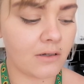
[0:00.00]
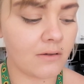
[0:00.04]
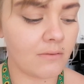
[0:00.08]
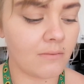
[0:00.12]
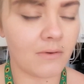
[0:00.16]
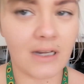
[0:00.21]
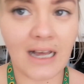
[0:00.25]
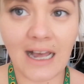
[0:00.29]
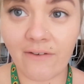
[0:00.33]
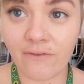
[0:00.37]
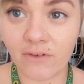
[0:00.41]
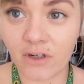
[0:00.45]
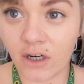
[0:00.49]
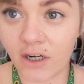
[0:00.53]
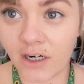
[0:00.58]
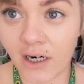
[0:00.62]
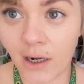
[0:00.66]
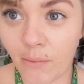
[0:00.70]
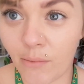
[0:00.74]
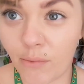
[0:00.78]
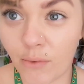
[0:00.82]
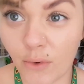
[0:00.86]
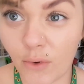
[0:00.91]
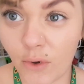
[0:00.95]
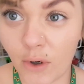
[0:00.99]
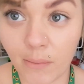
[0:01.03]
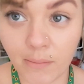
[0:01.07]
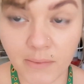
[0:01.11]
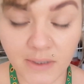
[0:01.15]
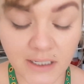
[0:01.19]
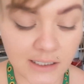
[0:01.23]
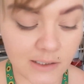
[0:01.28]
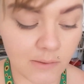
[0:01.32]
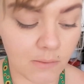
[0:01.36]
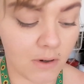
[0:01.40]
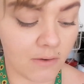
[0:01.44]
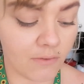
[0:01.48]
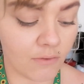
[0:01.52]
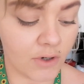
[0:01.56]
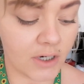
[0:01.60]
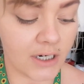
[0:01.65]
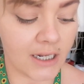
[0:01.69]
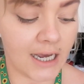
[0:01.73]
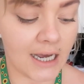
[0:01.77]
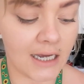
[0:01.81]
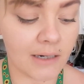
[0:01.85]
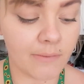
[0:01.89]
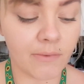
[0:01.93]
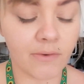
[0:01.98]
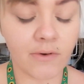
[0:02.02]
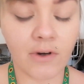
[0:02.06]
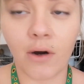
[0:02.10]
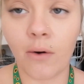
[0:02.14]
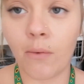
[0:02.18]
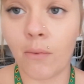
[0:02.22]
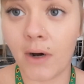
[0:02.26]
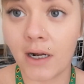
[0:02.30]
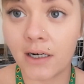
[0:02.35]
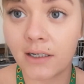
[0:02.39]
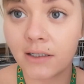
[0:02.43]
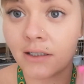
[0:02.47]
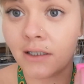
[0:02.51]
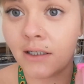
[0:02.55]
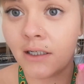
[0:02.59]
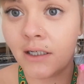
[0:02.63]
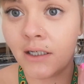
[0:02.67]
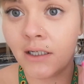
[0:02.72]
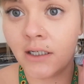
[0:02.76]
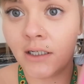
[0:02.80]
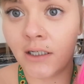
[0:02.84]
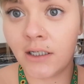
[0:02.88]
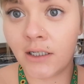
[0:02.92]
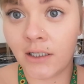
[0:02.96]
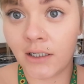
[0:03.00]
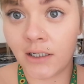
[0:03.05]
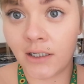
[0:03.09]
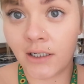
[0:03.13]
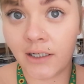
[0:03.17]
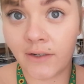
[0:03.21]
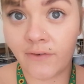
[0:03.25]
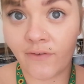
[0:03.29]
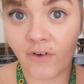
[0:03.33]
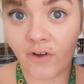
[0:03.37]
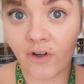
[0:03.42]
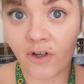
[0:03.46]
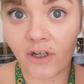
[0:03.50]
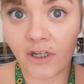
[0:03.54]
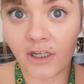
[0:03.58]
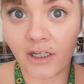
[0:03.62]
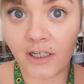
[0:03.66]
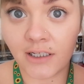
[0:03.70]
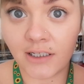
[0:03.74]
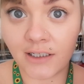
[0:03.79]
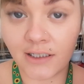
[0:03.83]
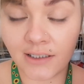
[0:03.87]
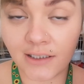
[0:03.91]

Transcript: Well, I haven't gone out and bought them, these are what I've already had, but I've got one for